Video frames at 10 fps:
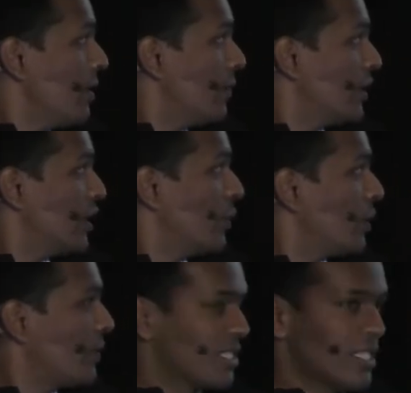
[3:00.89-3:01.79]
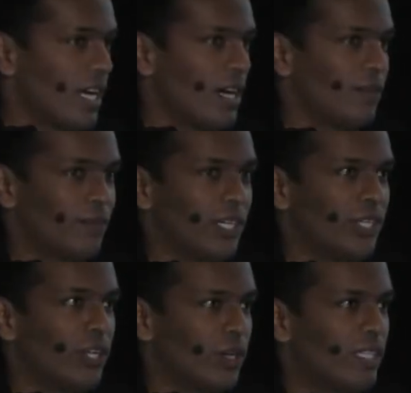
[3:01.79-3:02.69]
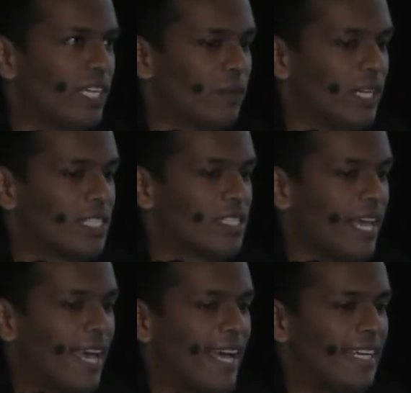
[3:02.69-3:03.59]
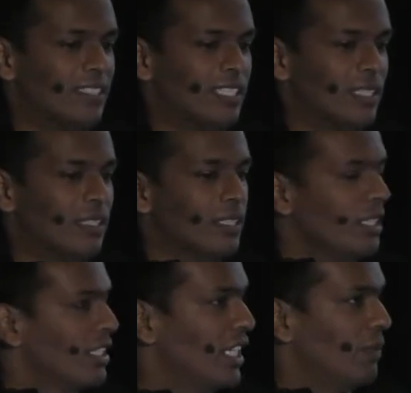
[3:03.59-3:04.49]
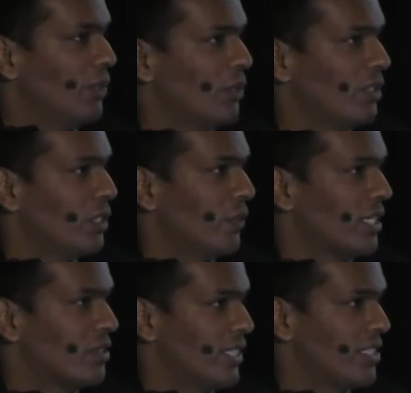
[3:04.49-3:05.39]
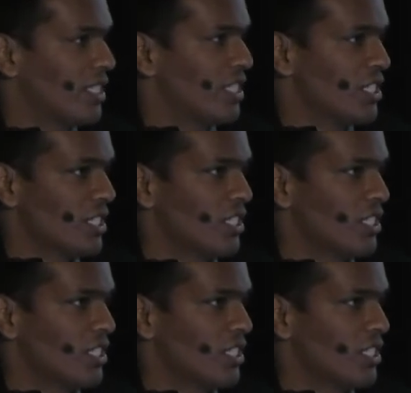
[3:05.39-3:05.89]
for the purpose of neural networks and deep neural networks research.